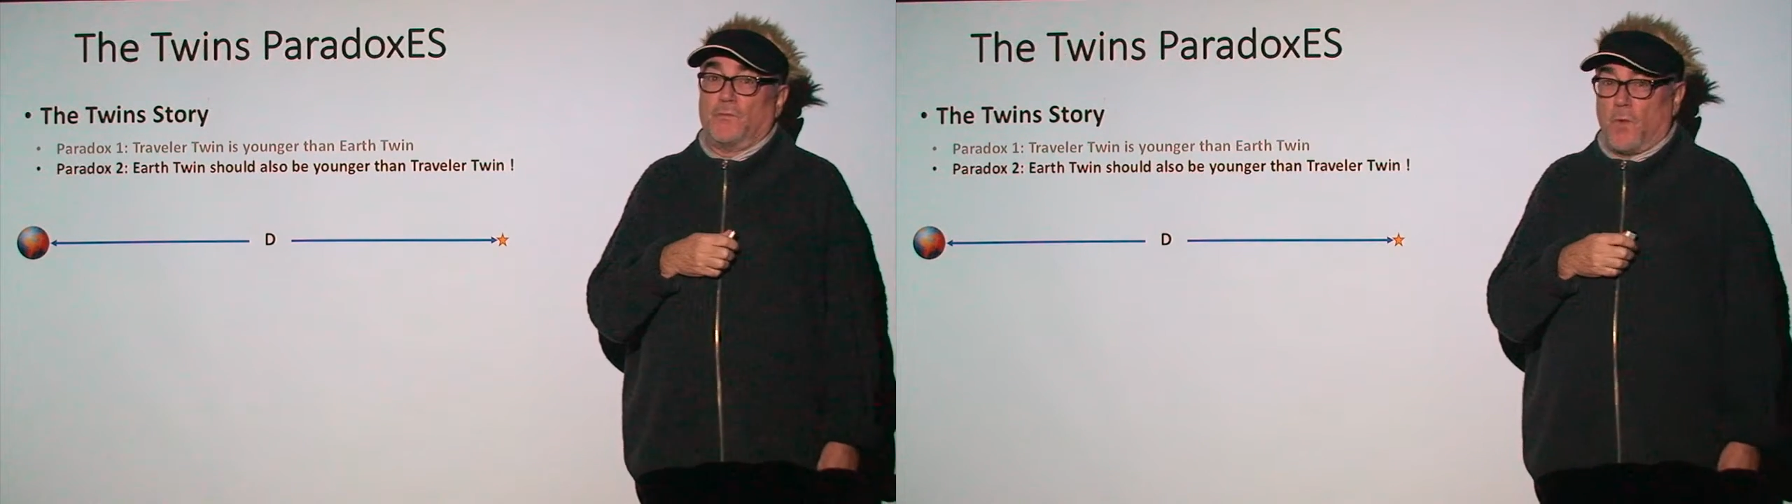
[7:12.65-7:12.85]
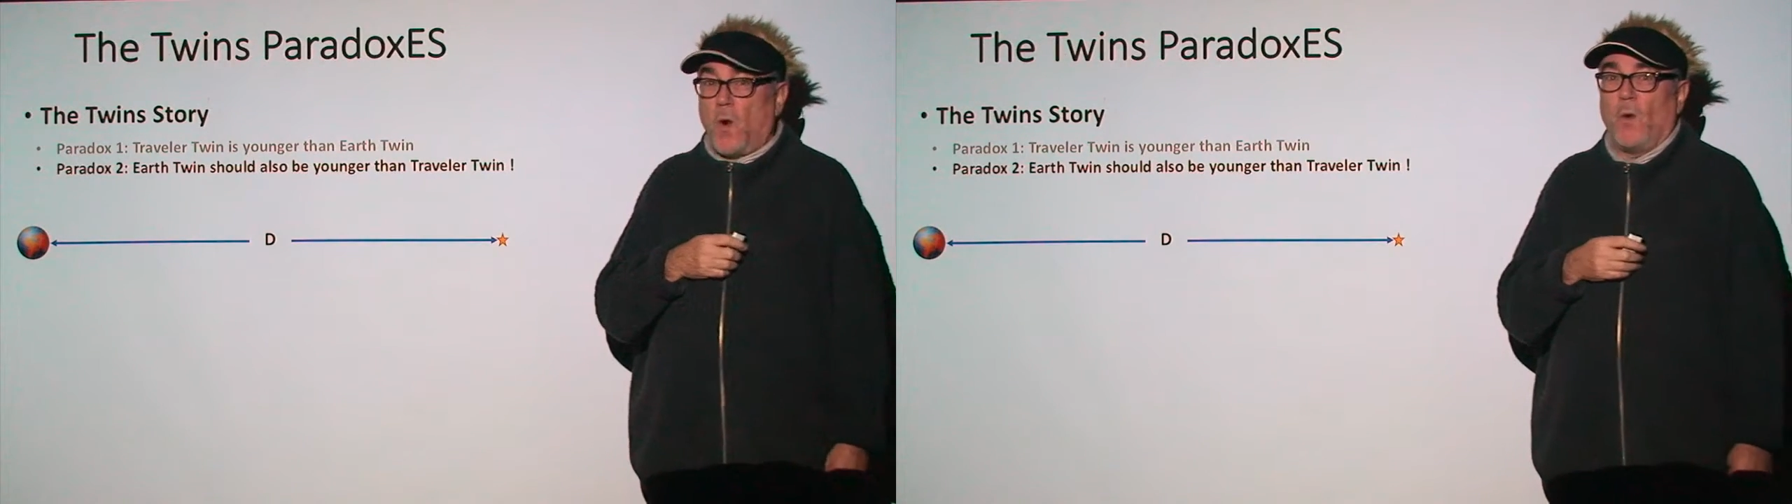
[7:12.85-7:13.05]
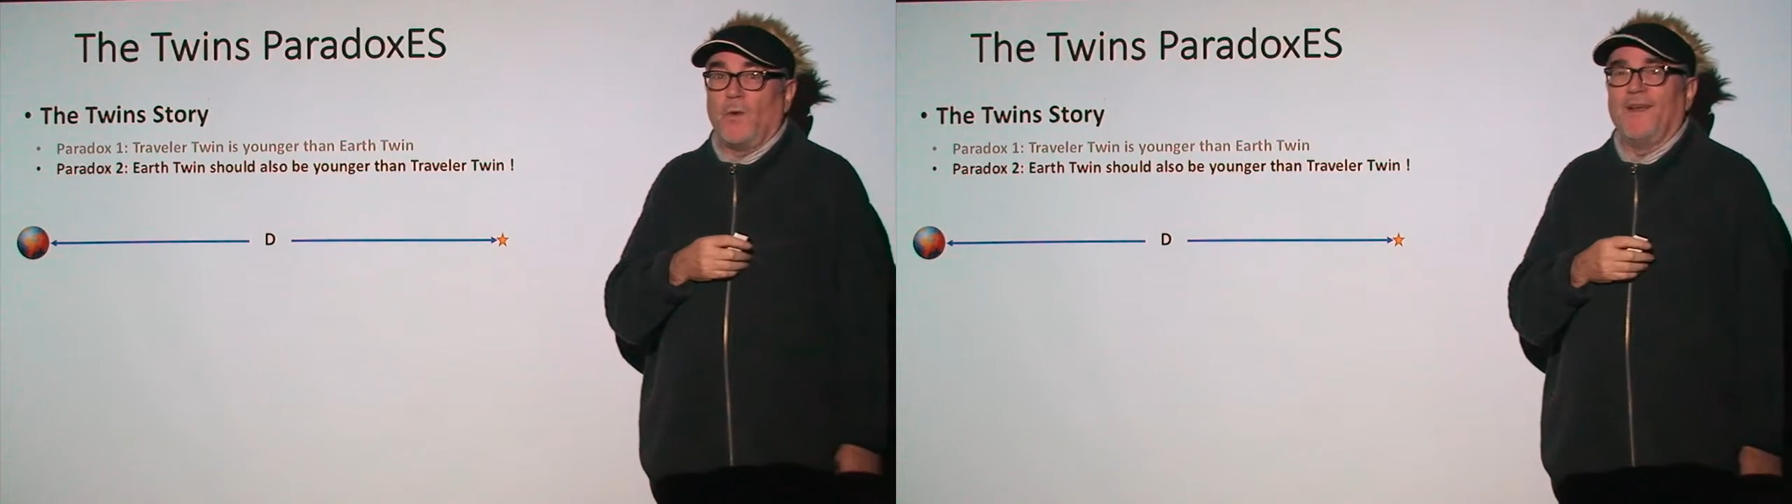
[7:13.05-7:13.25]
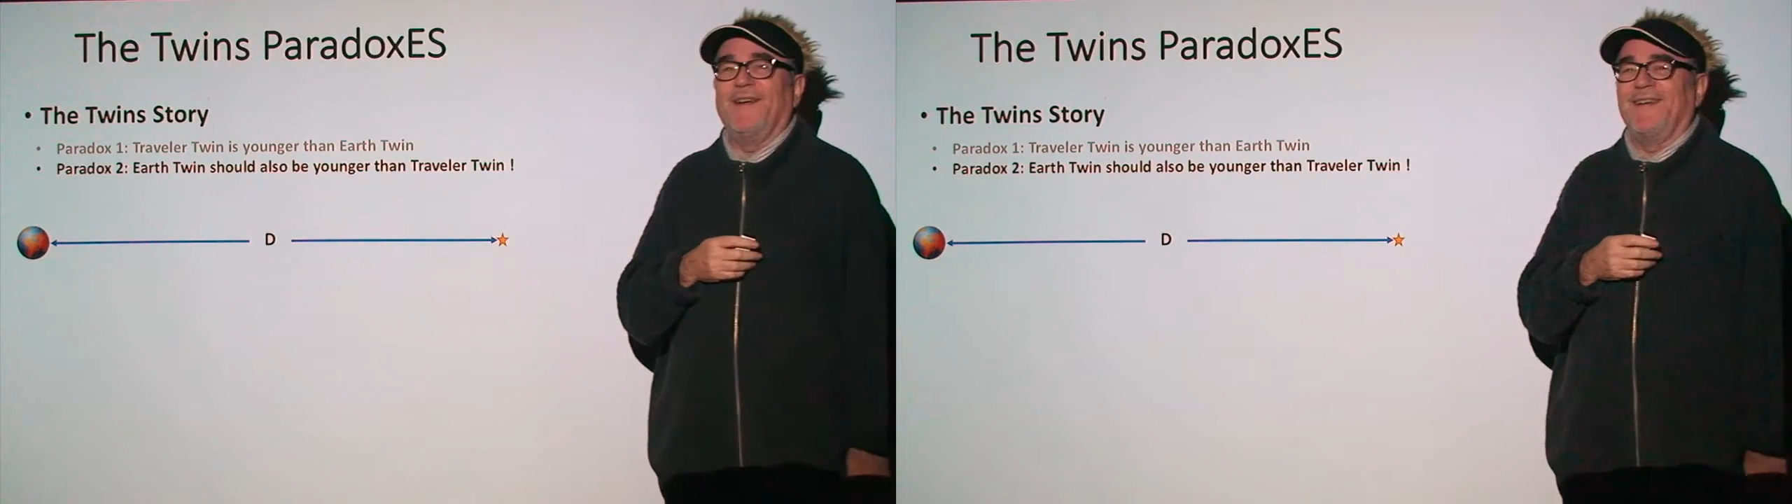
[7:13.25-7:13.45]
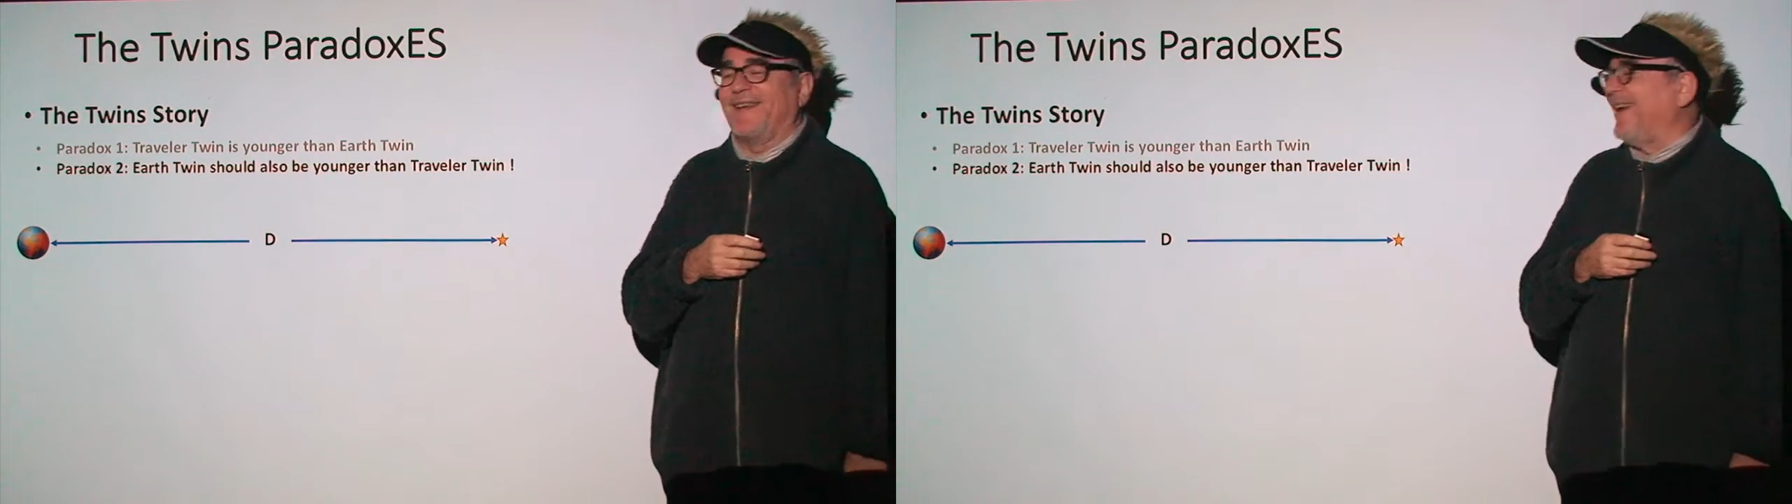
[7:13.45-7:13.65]
wrong,
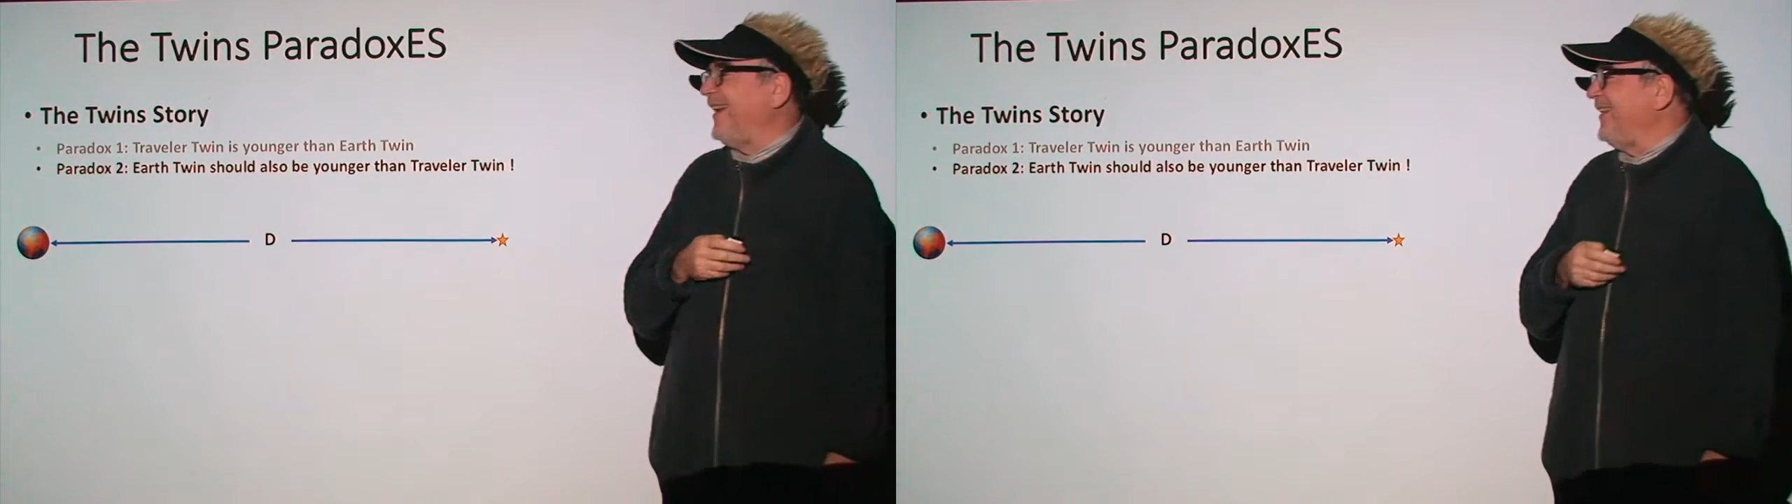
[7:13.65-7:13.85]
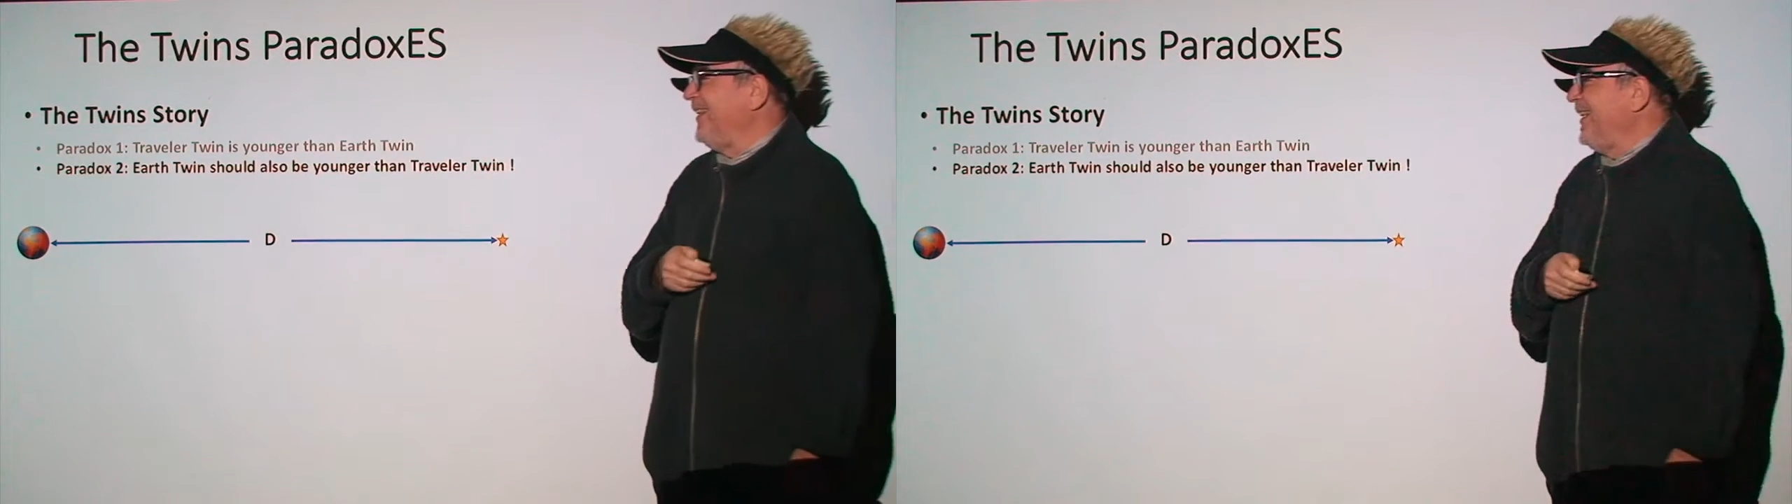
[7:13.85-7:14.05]
okay?